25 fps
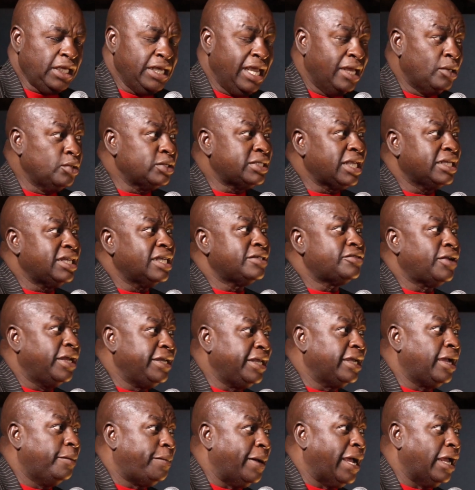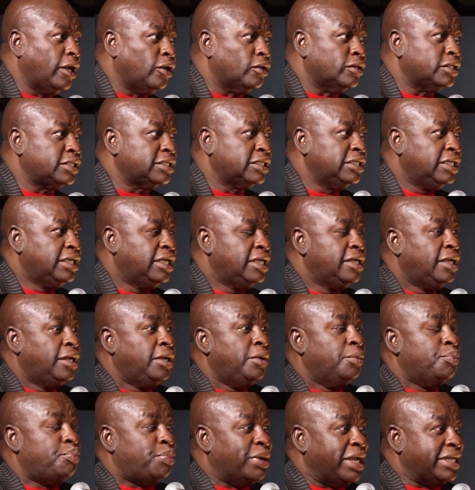And we started running a pilot.
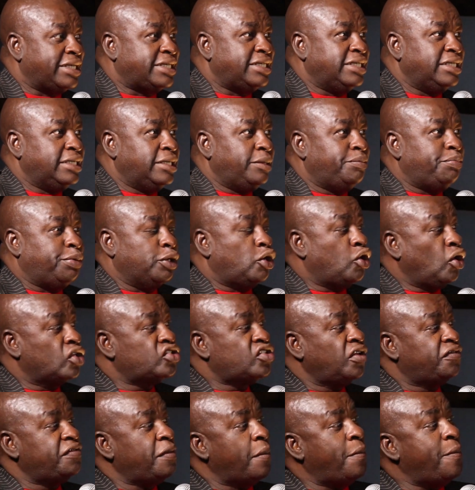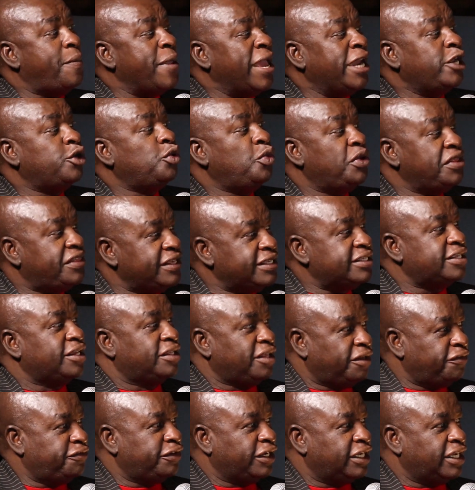But because of the bandwidth in
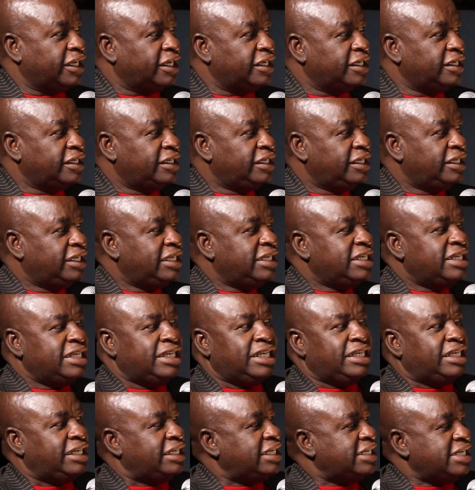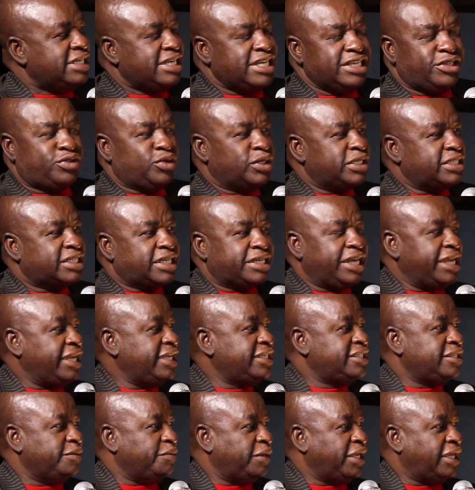South Africa, it was
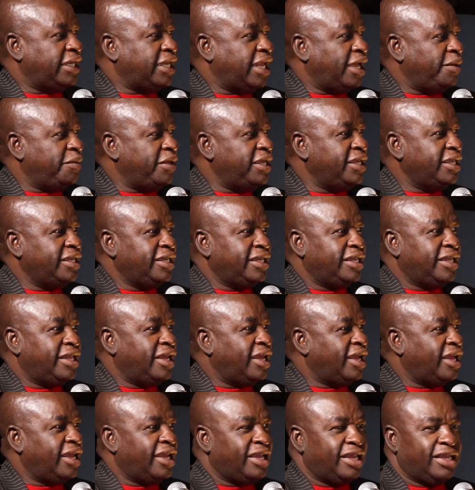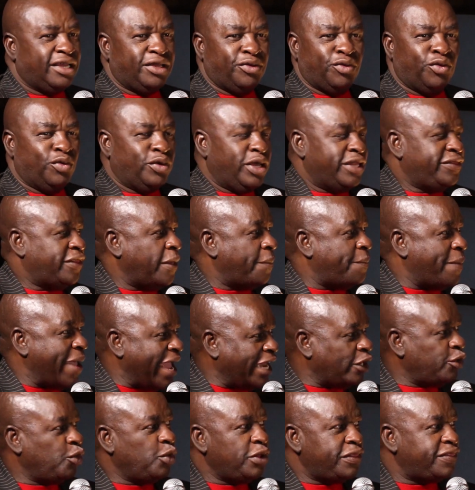crazy, man. I mean, the
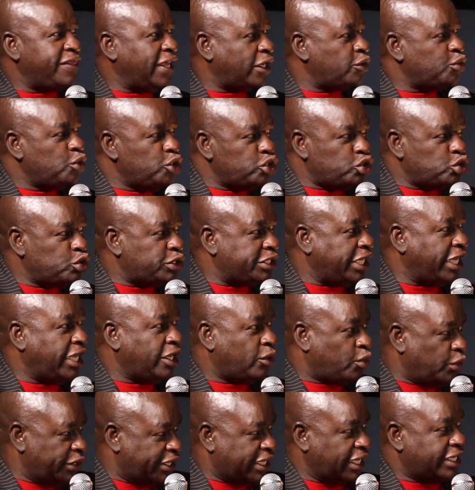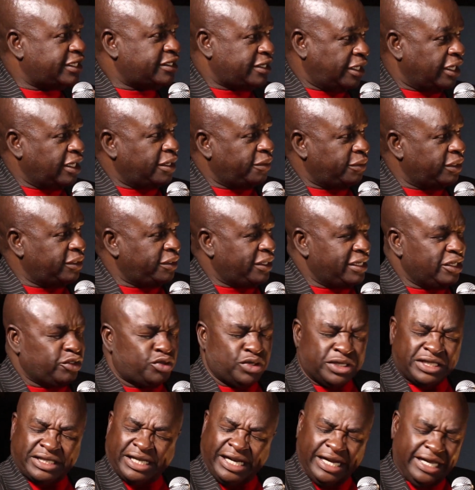bandwidth that we used to take with that, it
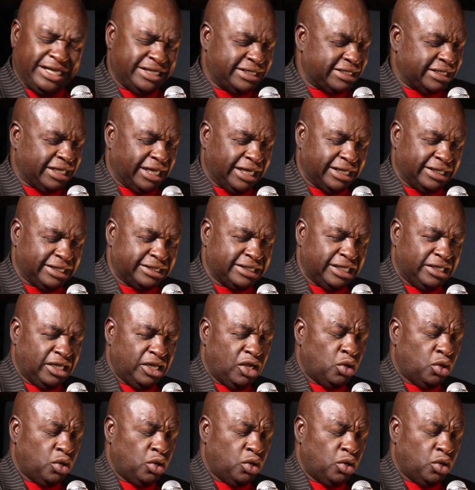was crazy. And